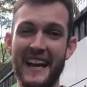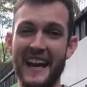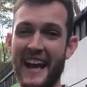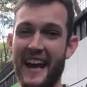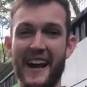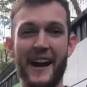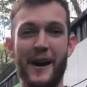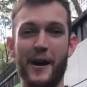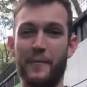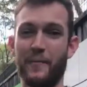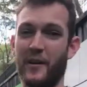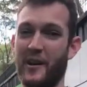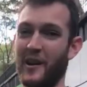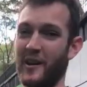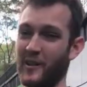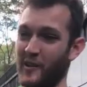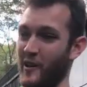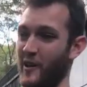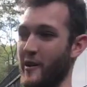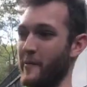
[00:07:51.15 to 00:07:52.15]
a
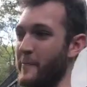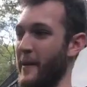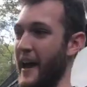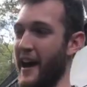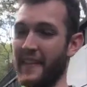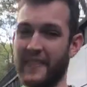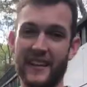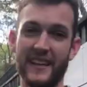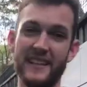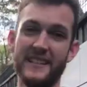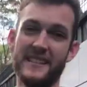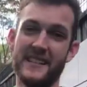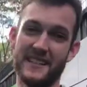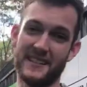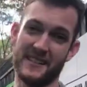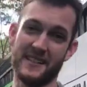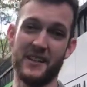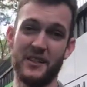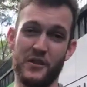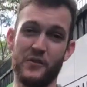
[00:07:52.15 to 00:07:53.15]
lot about this,
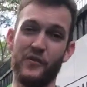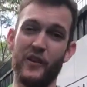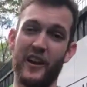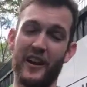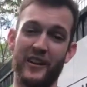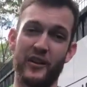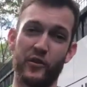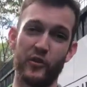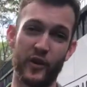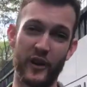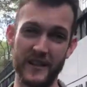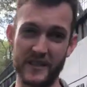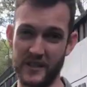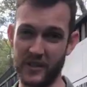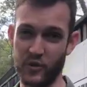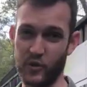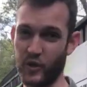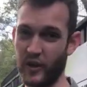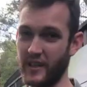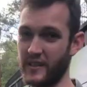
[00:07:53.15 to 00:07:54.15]
it's fairly
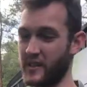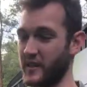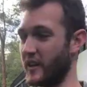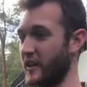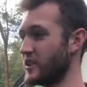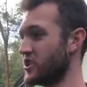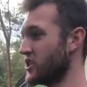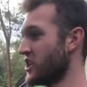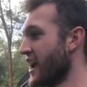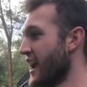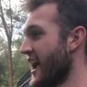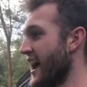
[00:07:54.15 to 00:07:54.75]
recent research.